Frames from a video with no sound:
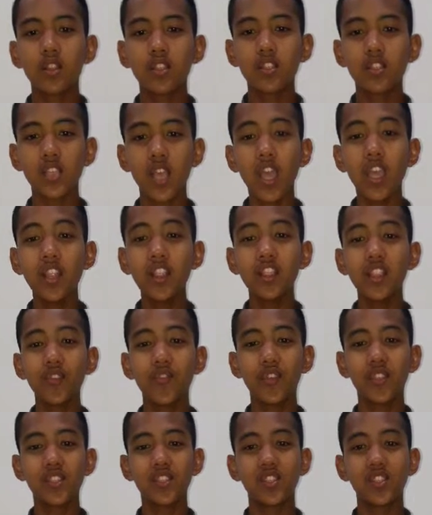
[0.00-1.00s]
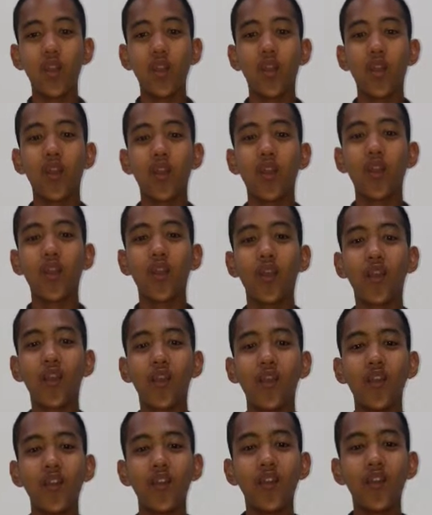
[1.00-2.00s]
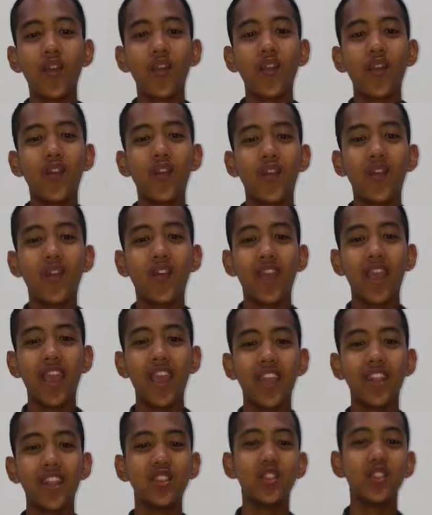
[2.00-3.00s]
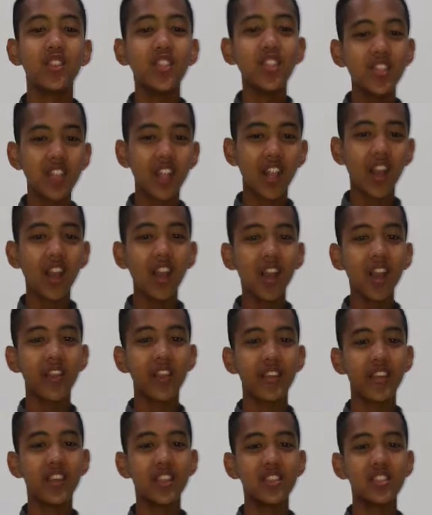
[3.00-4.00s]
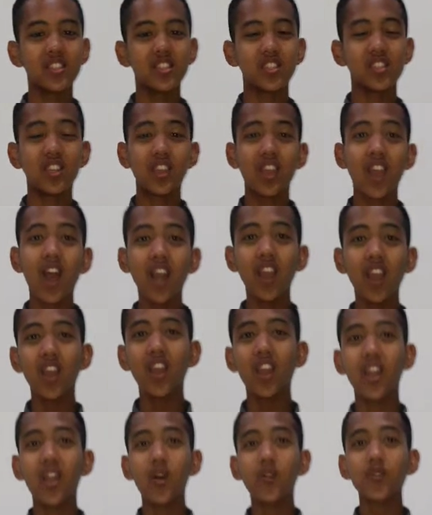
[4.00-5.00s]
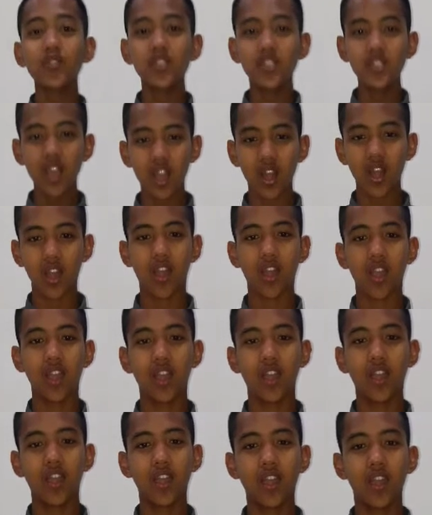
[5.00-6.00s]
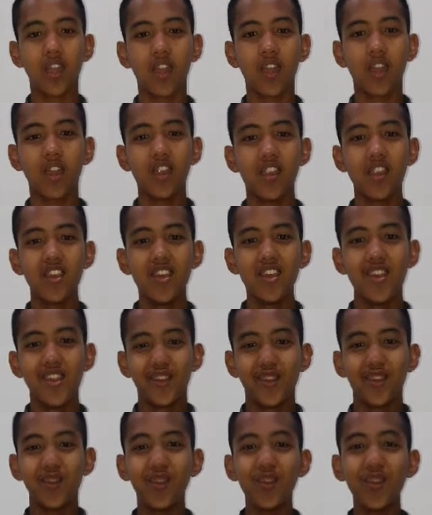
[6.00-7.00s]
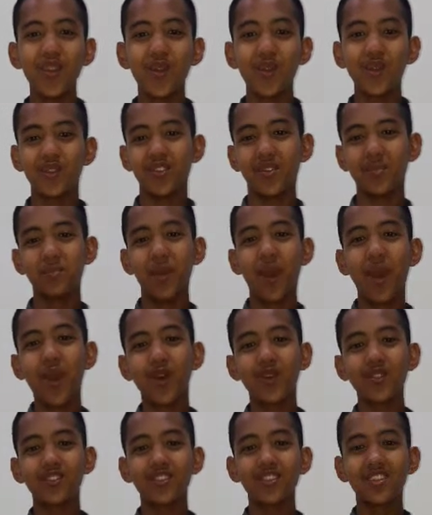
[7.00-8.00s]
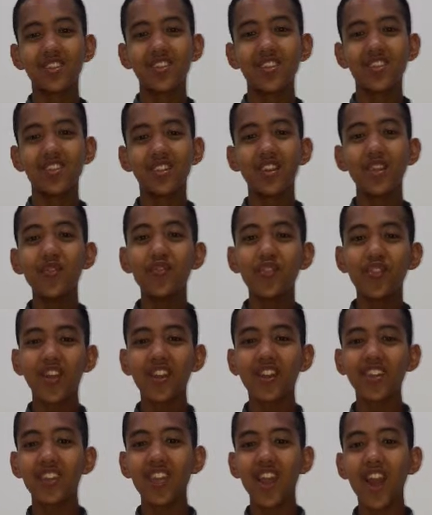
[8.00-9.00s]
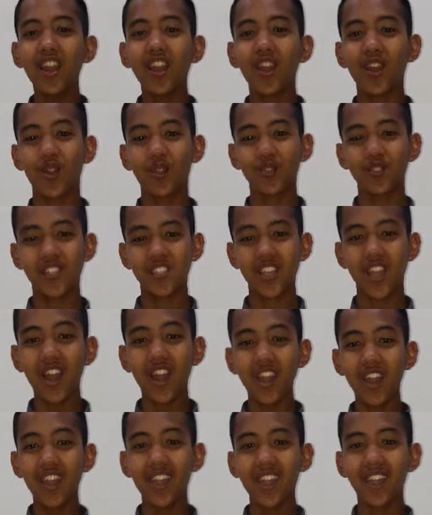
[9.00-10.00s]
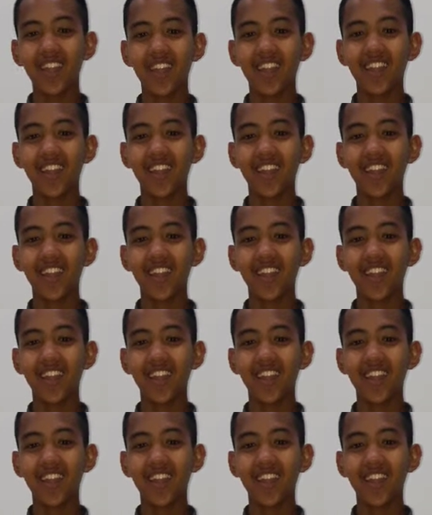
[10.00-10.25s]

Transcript: the scientific song. And the title is The Color of Star. Do you know about the different color of star?